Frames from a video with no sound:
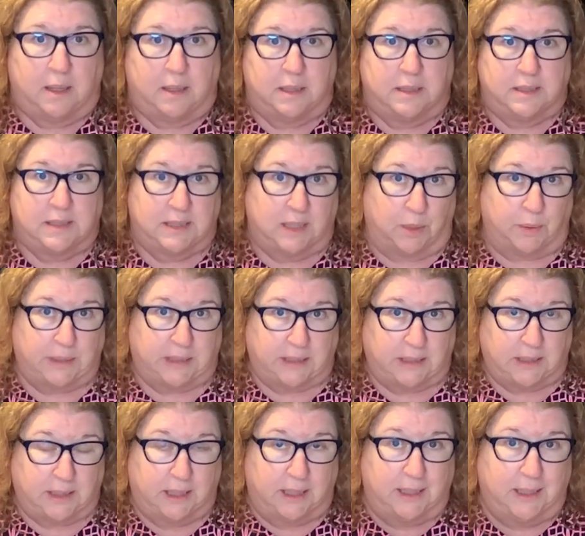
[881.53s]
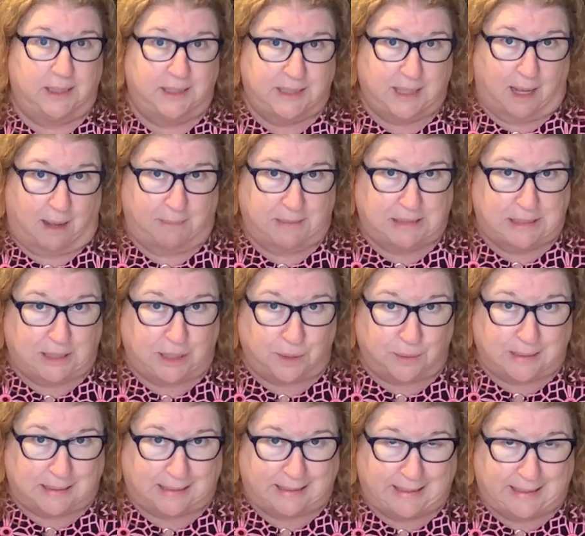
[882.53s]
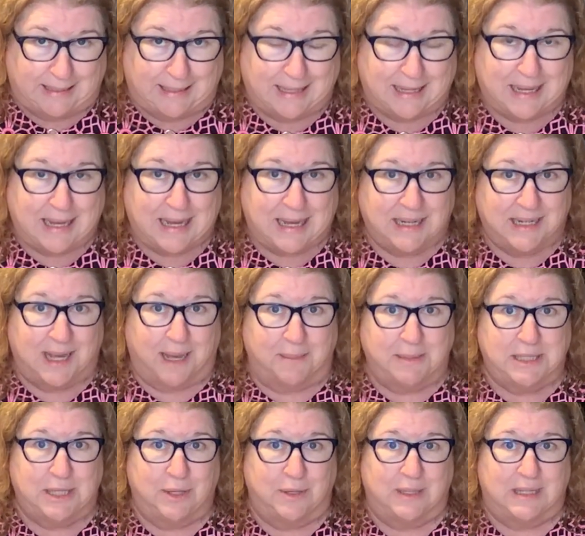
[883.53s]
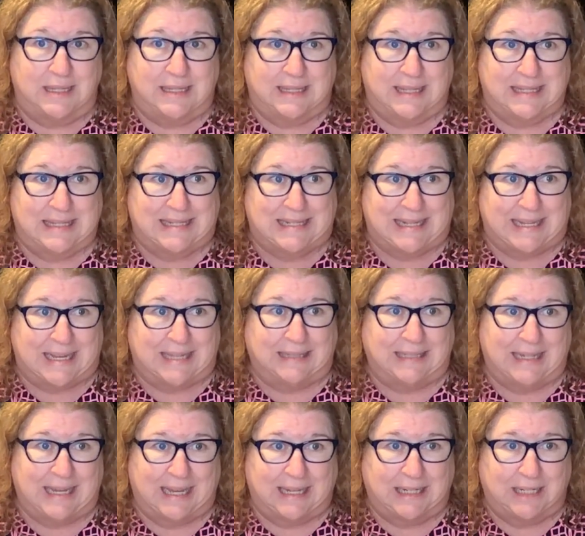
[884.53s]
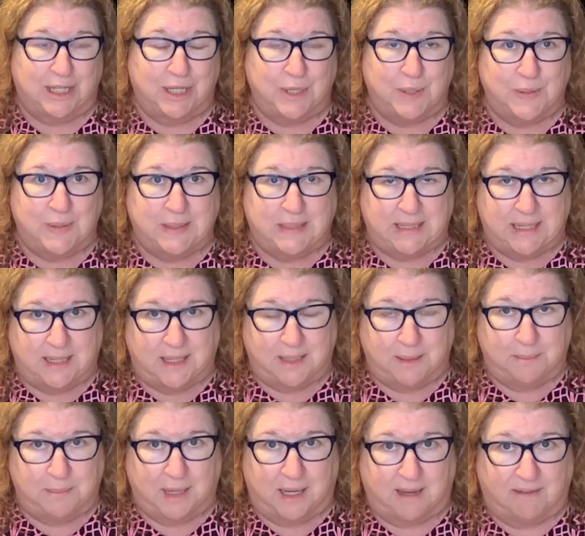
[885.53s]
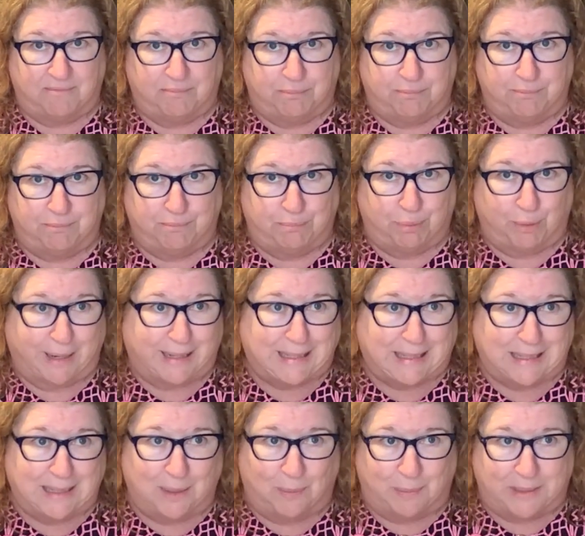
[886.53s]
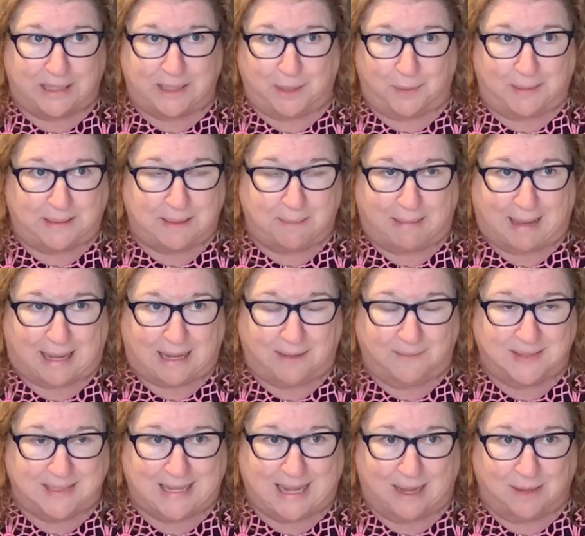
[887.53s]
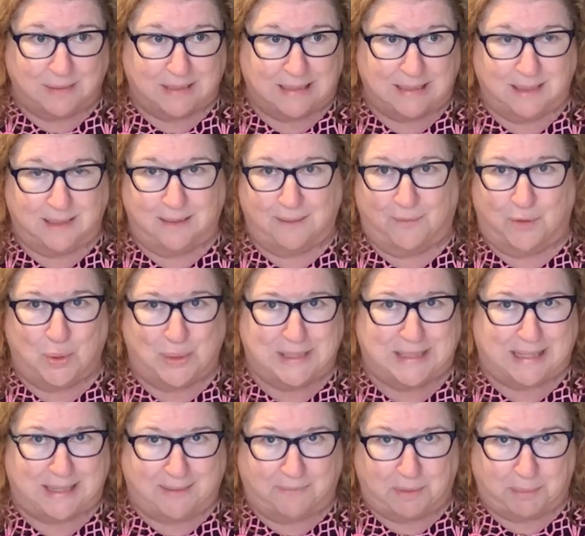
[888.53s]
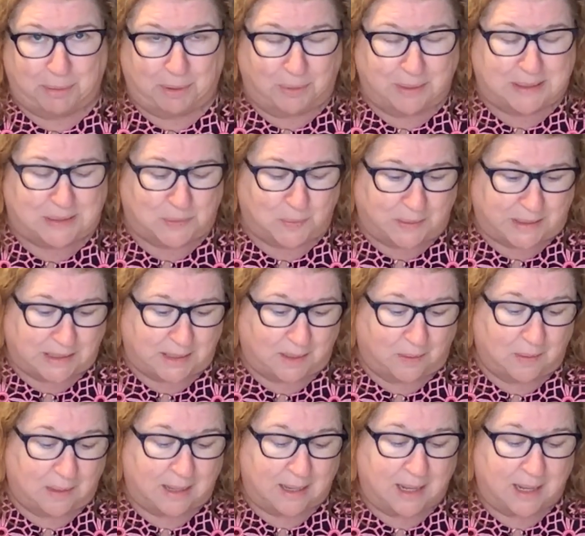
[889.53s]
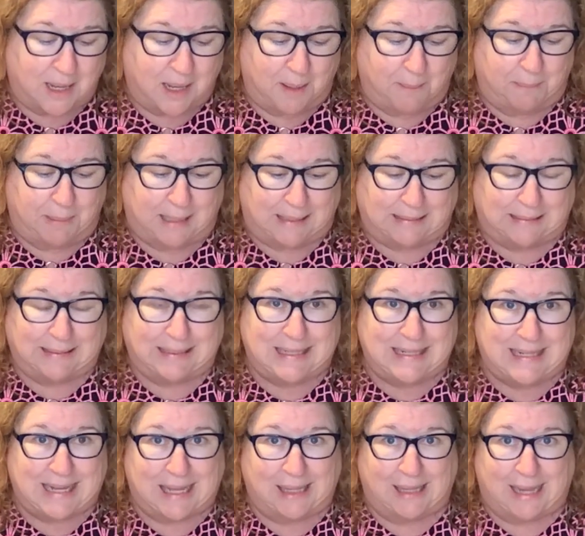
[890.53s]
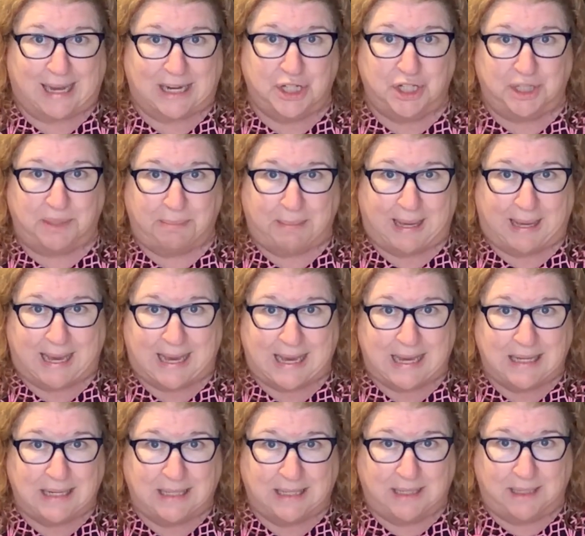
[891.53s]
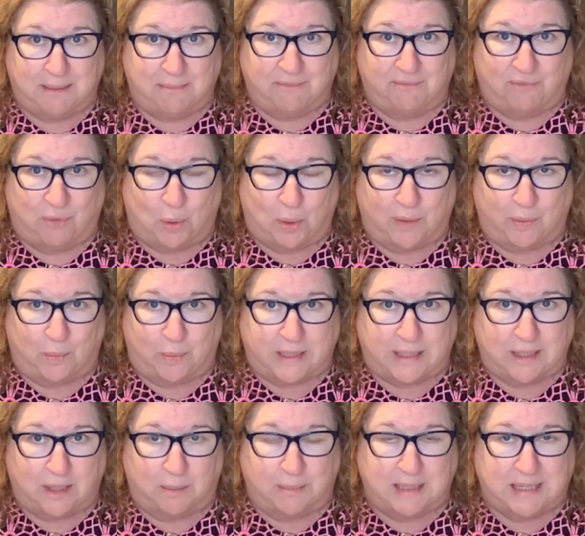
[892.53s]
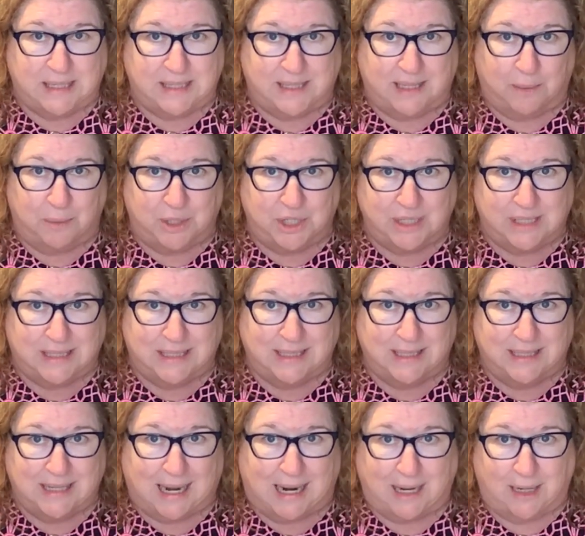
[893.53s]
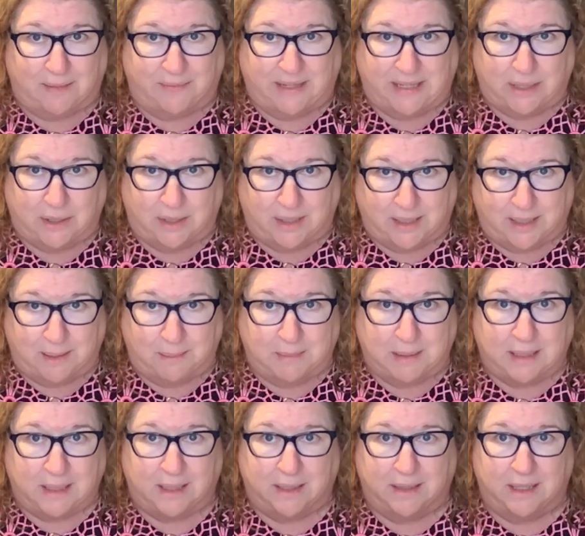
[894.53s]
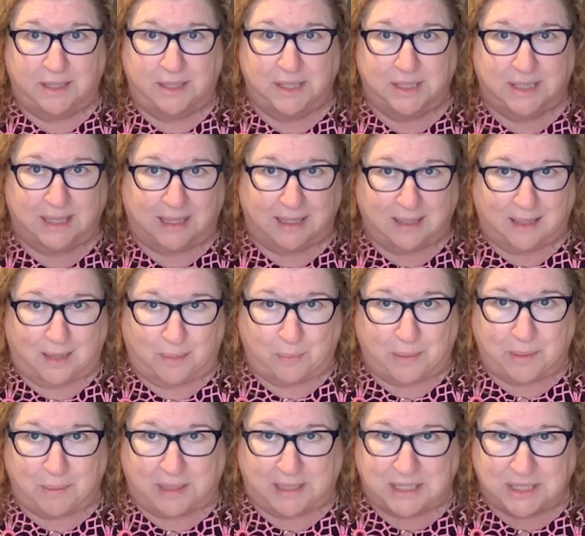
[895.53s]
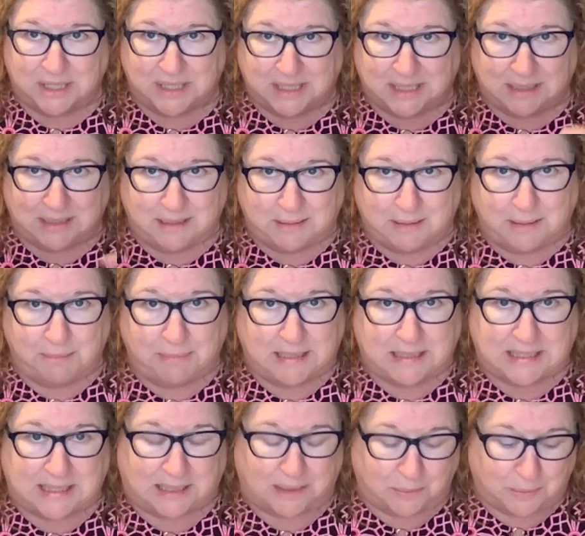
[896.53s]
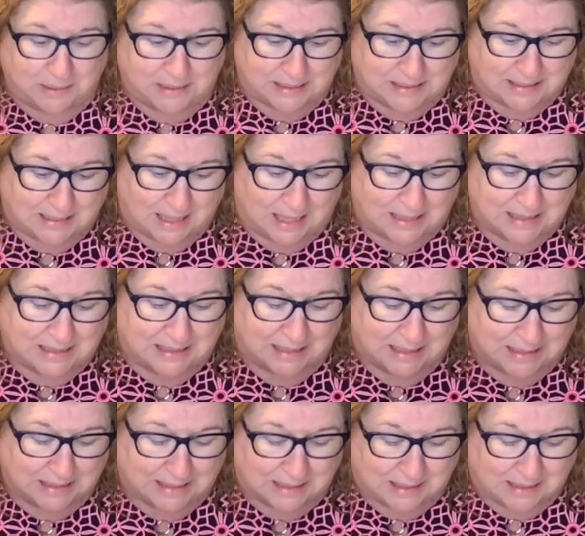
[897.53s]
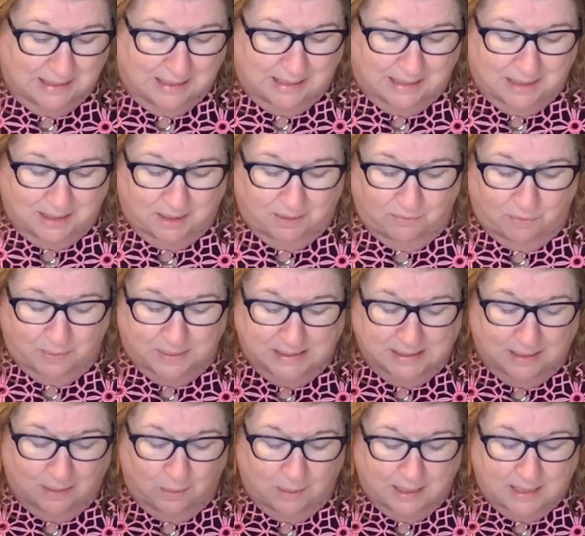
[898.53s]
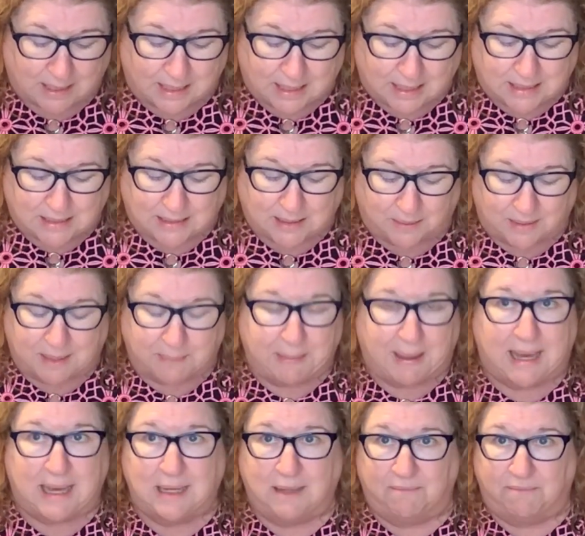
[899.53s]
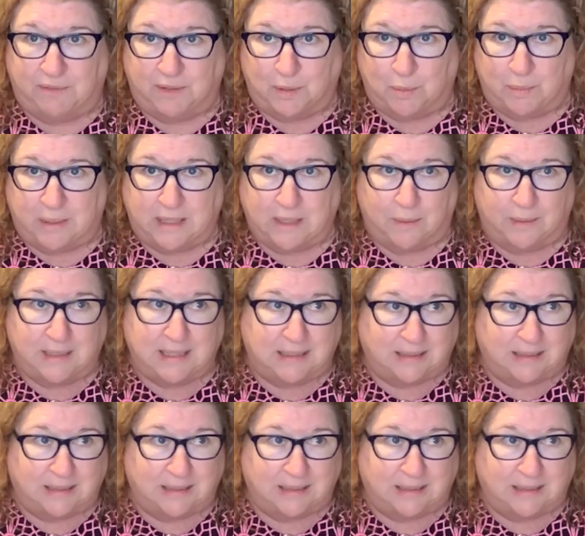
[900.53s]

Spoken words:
so did Thomas Hughley. Thomas Hughley said Stanley had accused him of breaking a window at the back of his house. He says, of course I never broke his window. But Lindell actually paid him for the window because they were just tired of hearing him. They just like, we want to just be done with this nonsense and get it over with. So they paid him for the window. And then